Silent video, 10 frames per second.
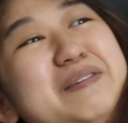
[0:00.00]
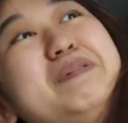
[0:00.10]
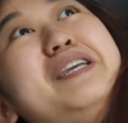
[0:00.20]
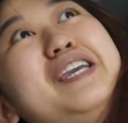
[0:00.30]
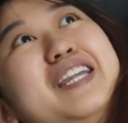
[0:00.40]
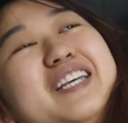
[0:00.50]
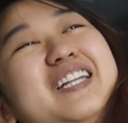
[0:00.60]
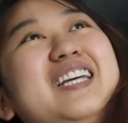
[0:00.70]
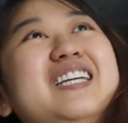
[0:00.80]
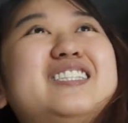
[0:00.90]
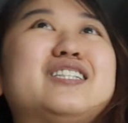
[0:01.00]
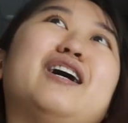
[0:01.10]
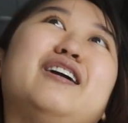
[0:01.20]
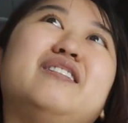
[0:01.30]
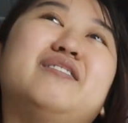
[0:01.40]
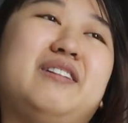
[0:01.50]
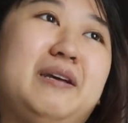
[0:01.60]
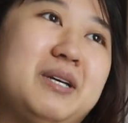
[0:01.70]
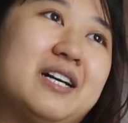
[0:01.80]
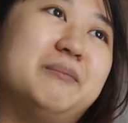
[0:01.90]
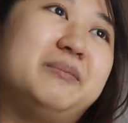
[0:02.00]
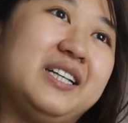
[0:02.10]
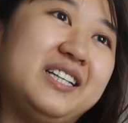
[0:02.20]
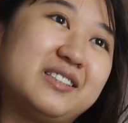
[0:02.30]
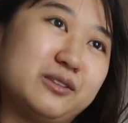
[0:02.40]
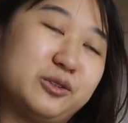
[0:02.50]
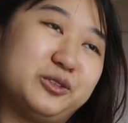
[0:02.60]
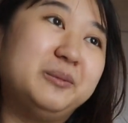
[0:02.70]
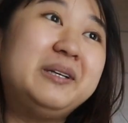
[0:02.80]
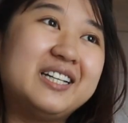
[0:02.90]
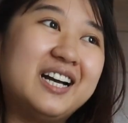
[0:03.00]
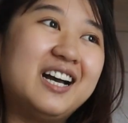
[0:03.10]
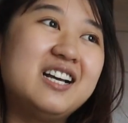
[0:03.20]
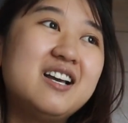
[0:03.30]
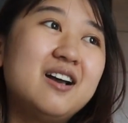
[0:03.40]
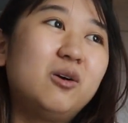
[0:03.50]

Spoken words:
immediately start flaming companies on social media.